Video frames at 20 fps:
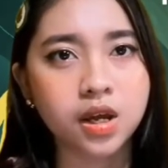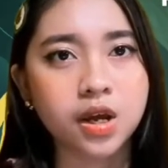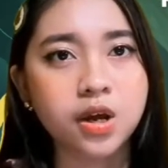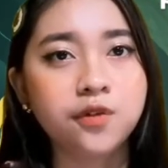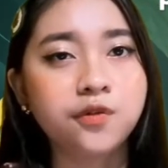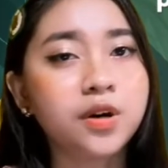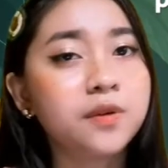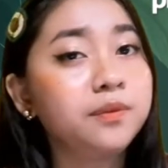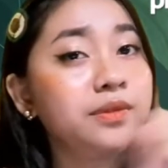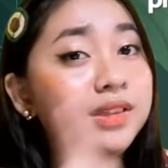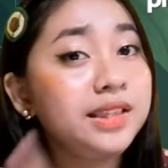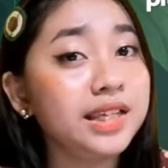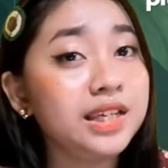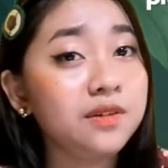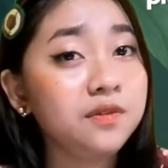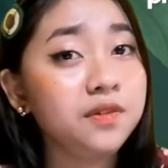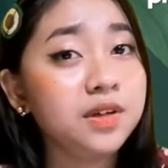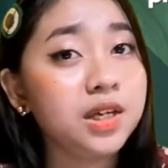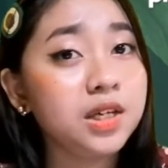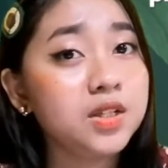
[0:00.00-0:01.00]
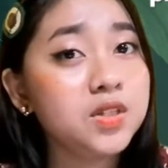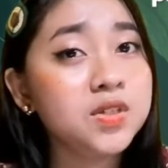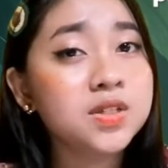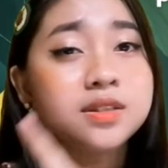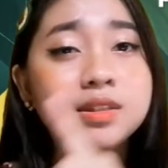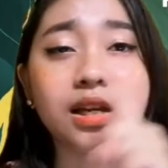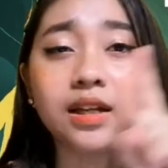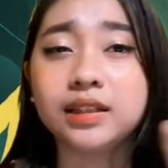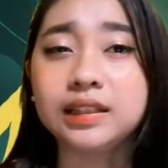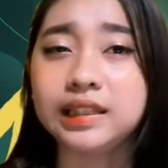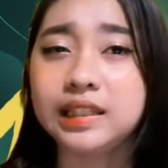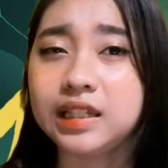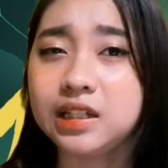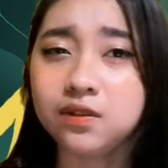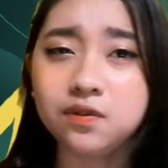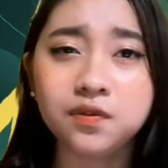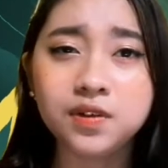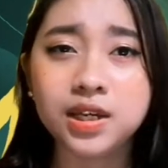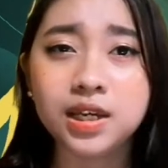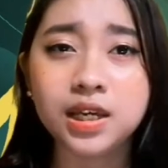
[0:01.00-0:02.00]
from living to
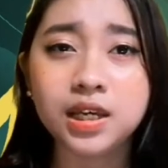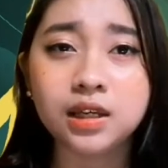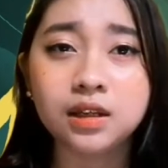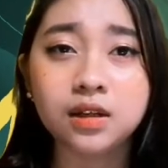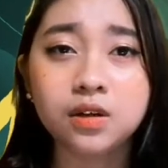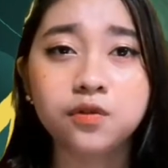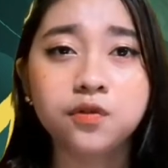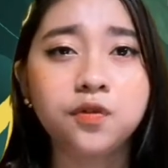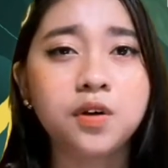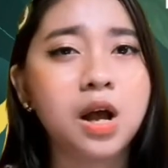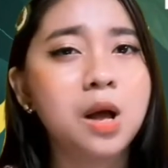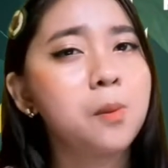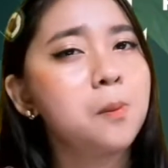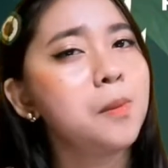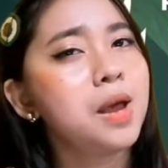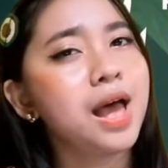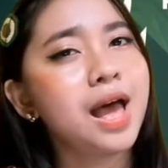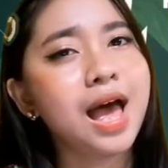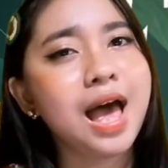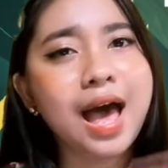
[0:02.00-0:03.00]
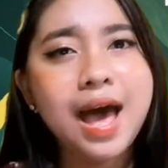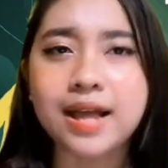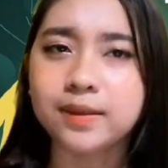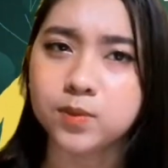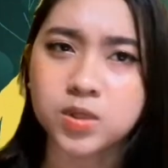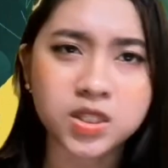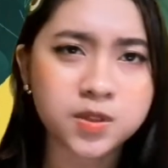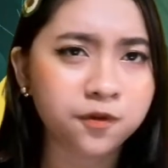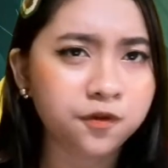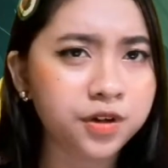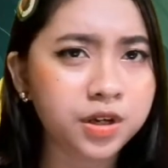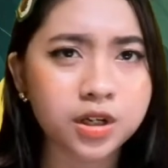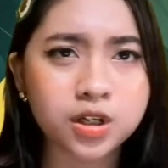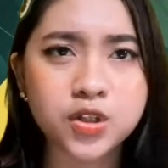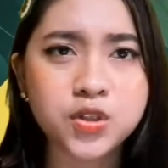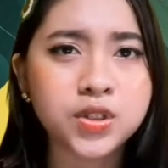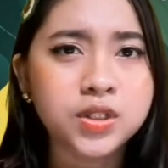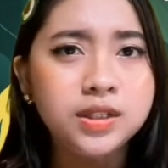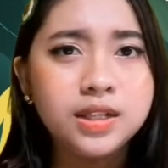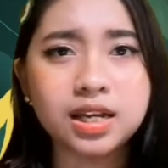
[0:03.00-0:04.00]
non-living, from atmosphere
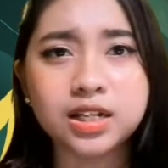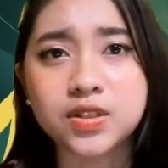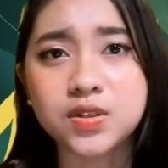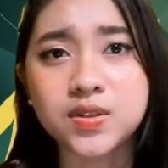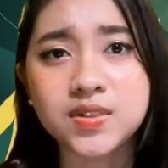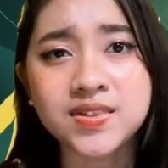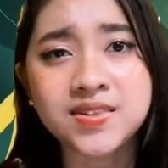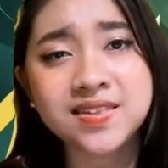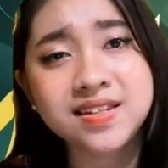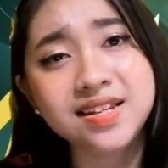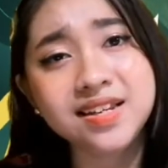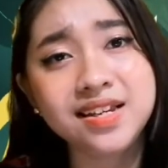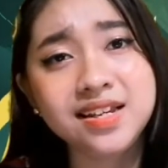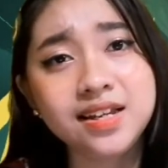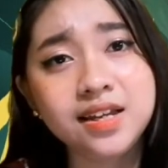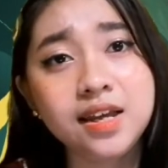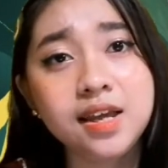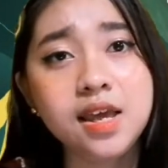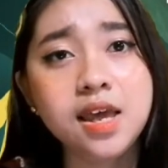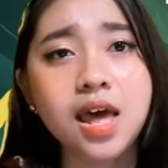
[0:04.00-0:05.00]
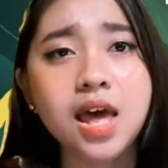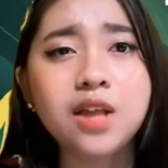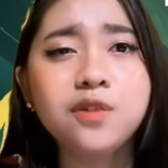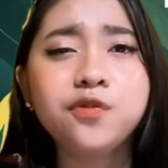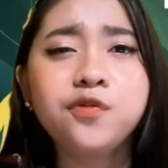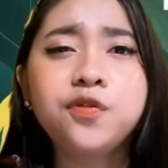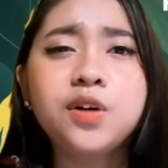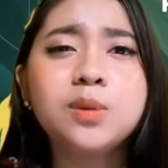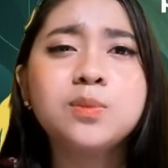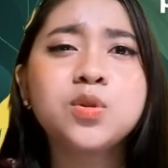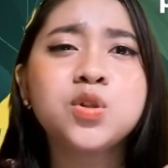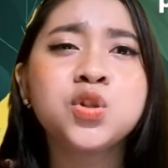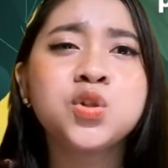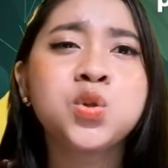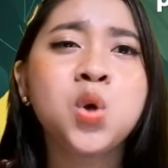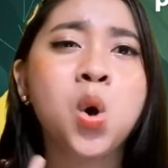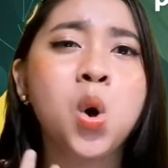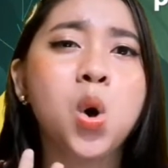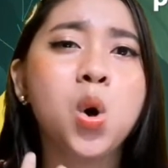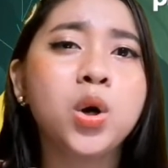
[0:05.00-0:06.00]
to land to sea, and from
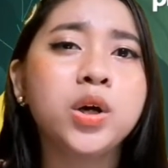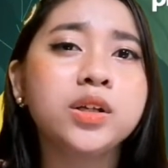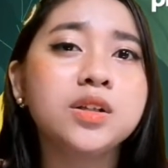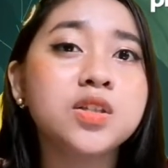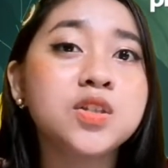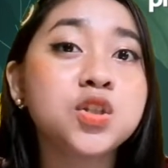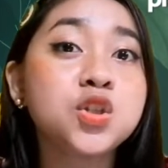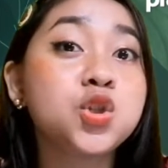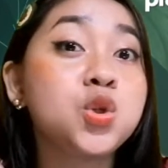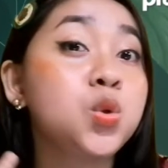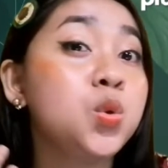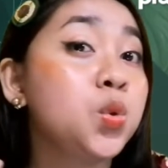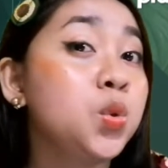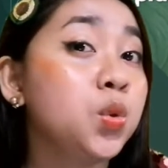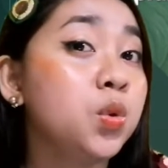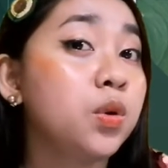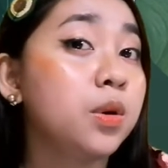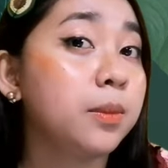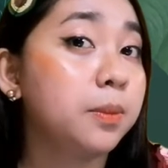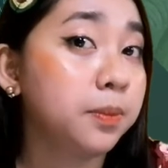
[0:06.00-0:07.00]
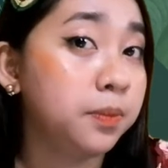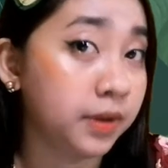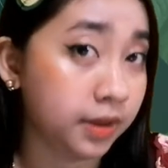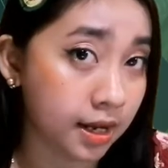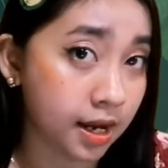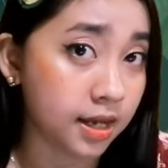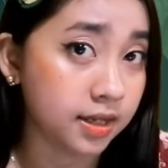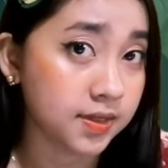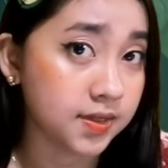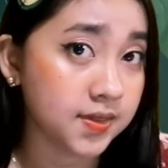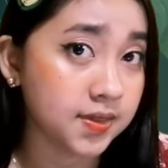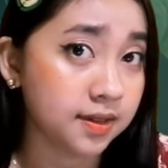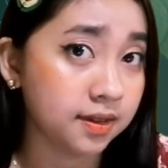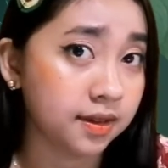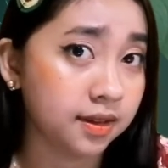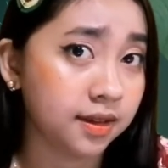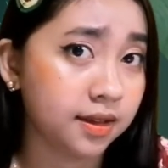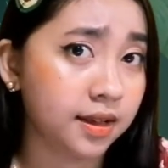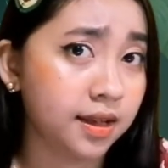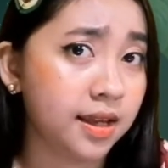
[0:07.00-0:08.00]
soils to plants.
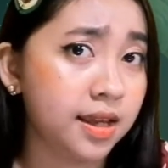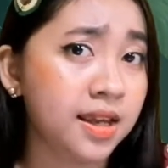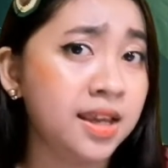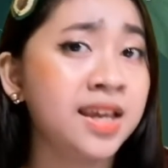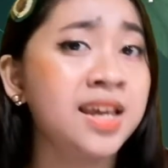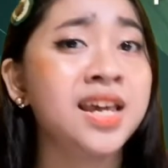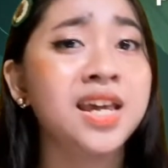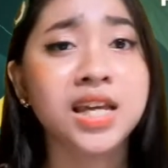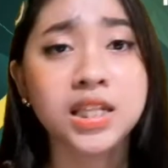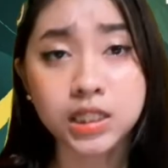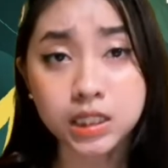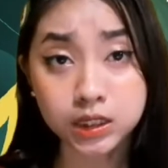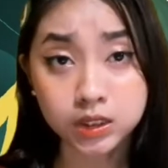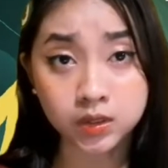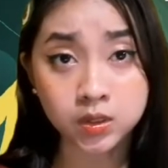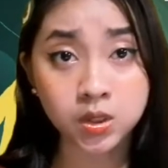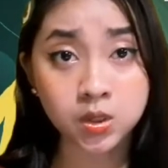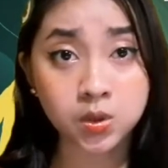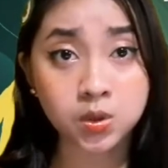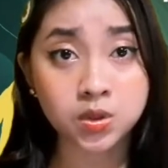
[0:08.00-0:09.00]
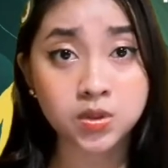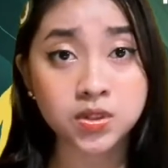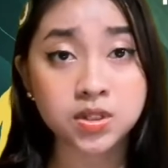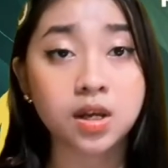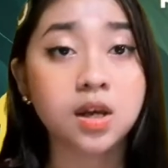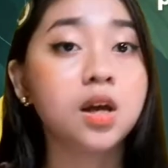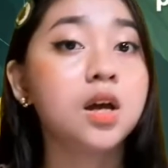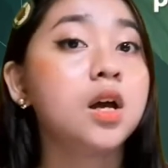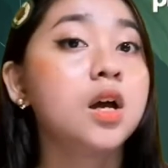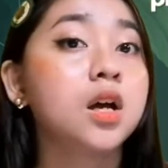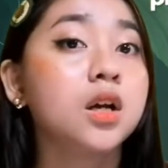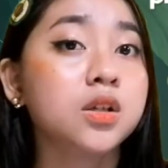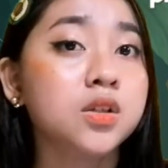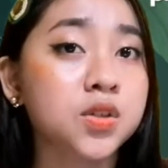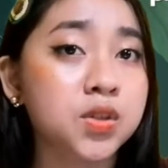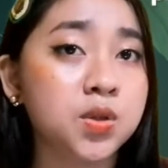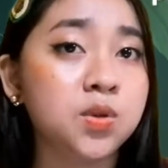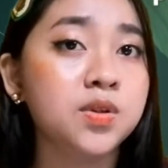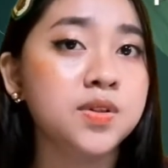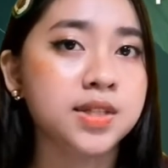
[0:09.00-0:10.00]
It includes
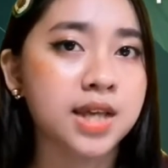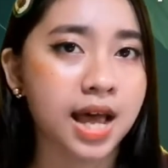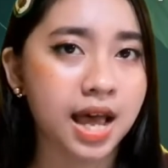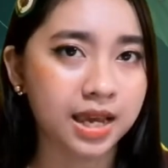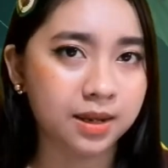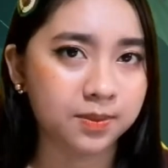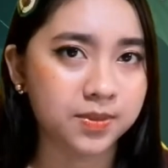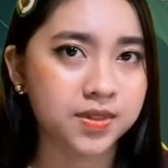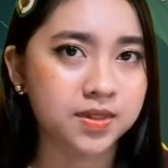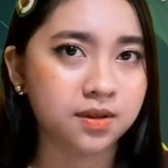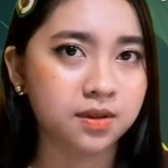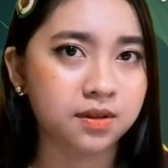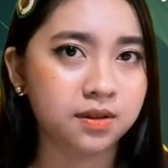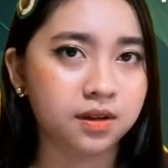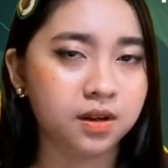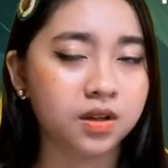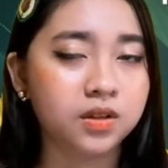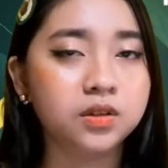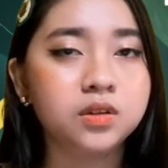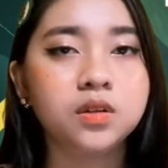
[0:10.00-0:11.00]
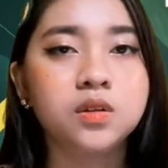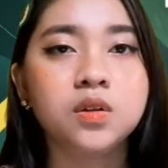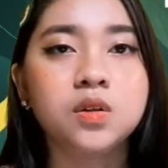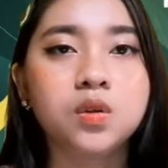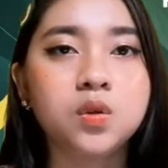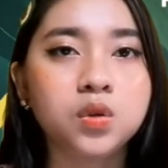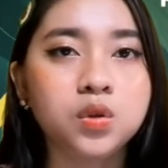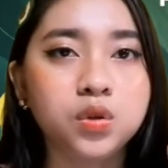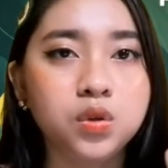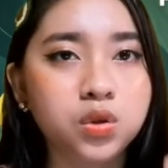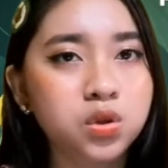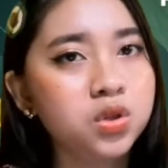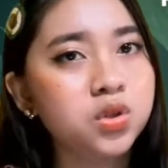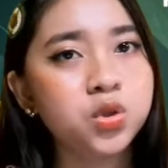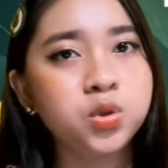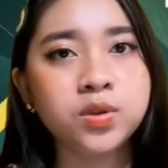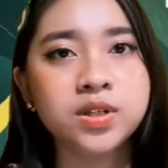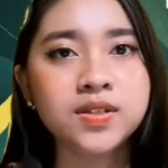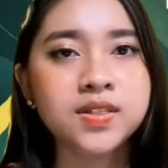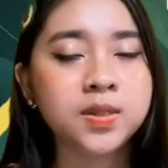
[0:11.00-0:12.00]
two types:
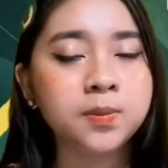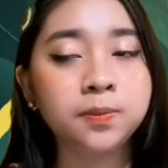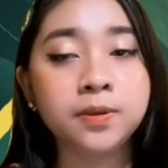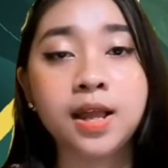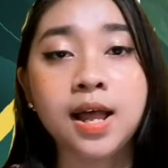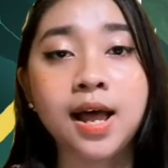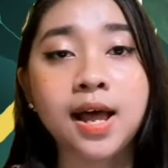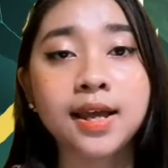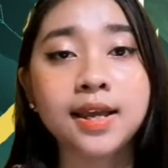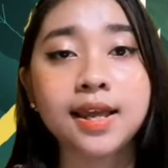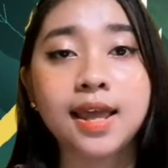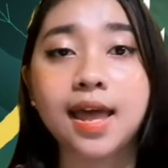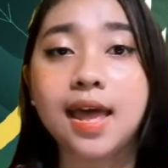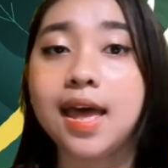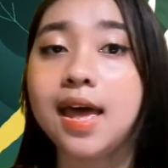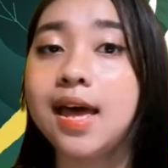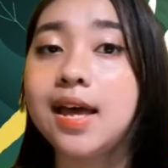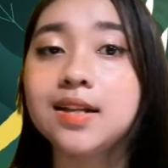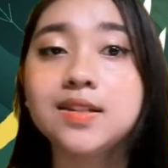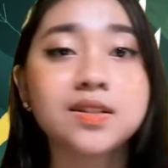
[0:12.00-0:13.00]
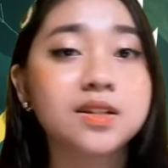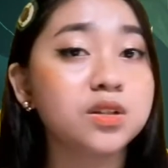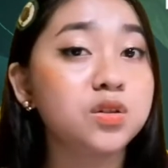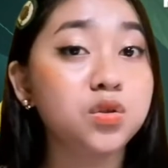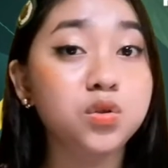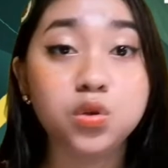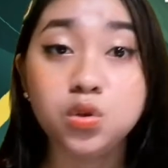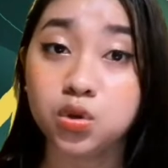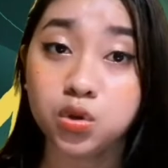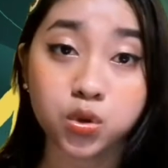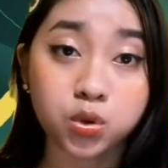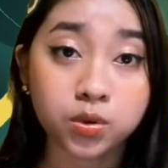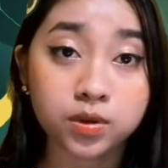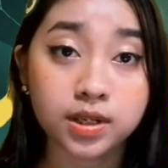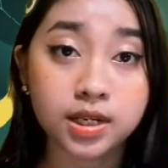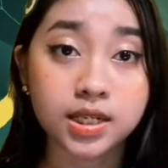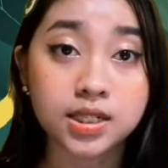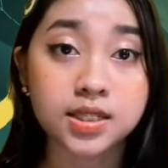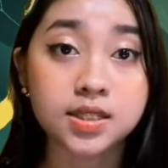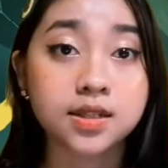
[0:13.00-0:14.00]
nutrient supply and
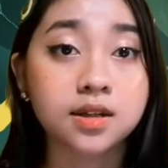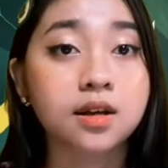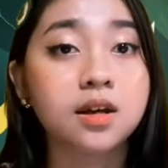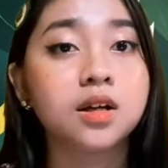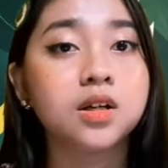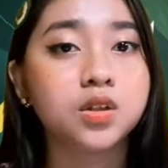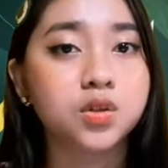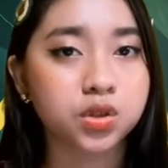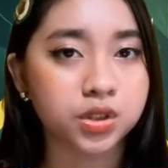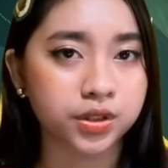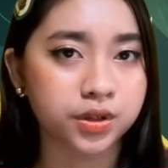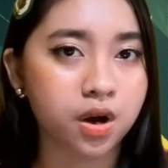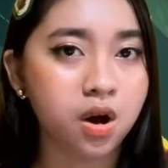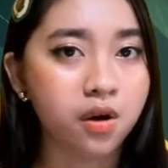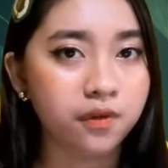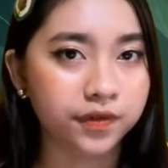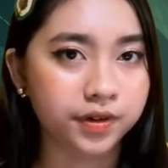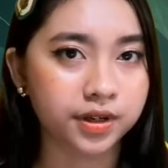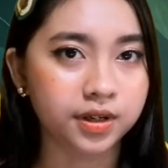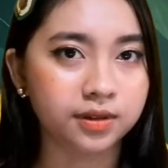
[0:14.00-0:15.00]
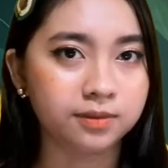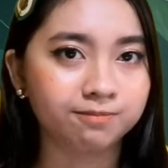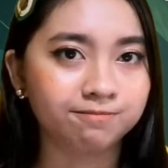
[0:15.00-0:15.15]
nutrient turnover.